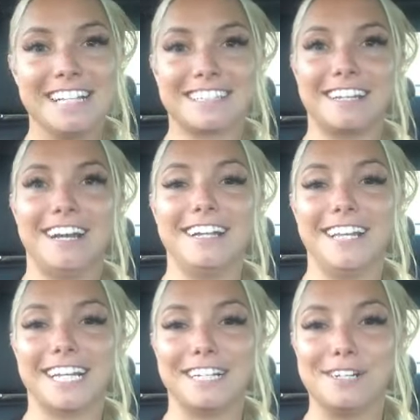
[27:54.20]
it's kind
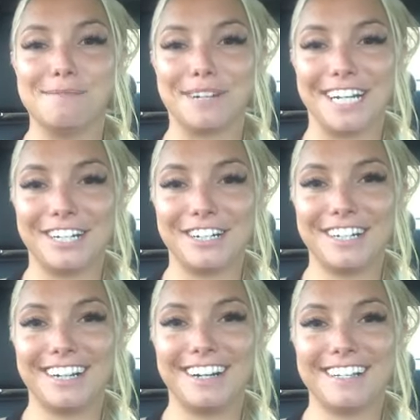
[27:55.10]
of like a no
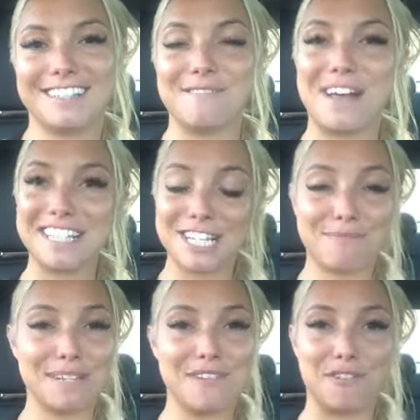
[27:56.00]
brainer. So
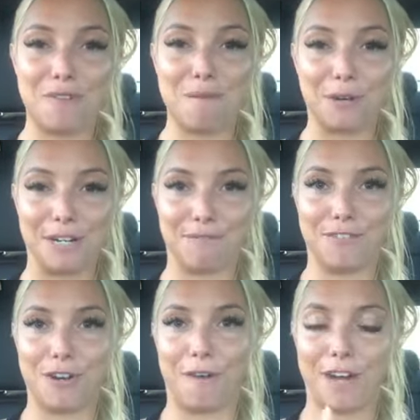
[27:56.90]
message me if you want more
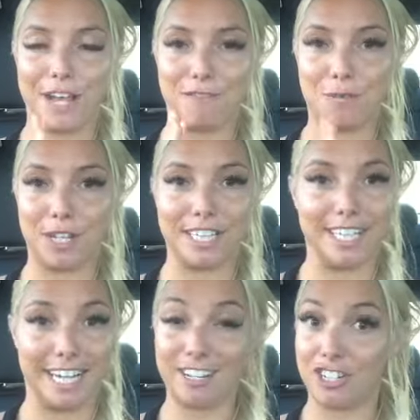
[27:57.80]
info, if you want the
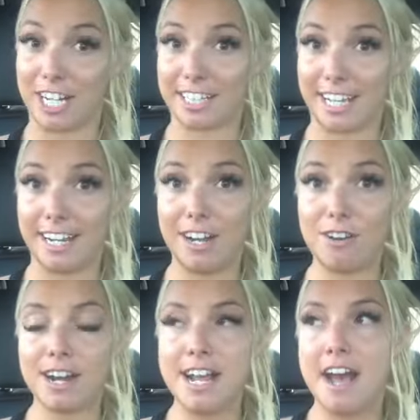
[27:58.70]
link to check that
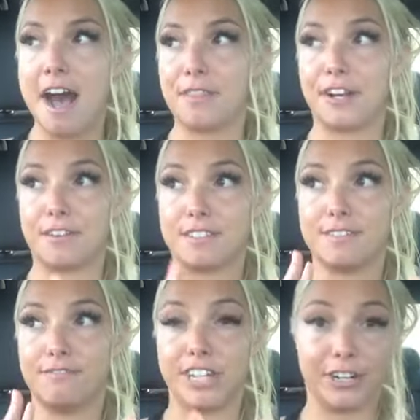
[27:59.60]
out.
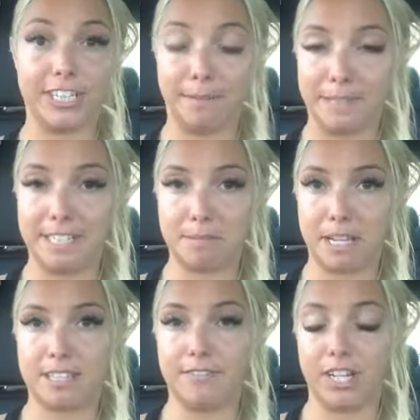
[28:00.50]
There's very limited
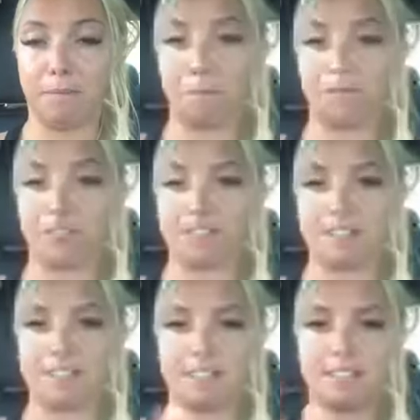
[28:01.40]
space available for this
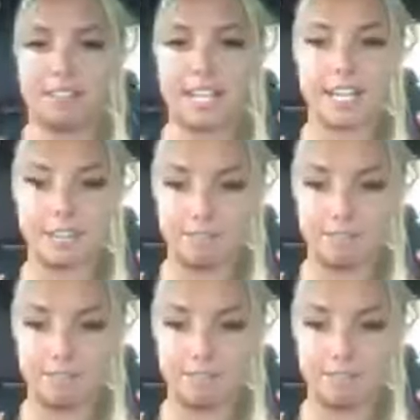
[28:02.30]
as it's like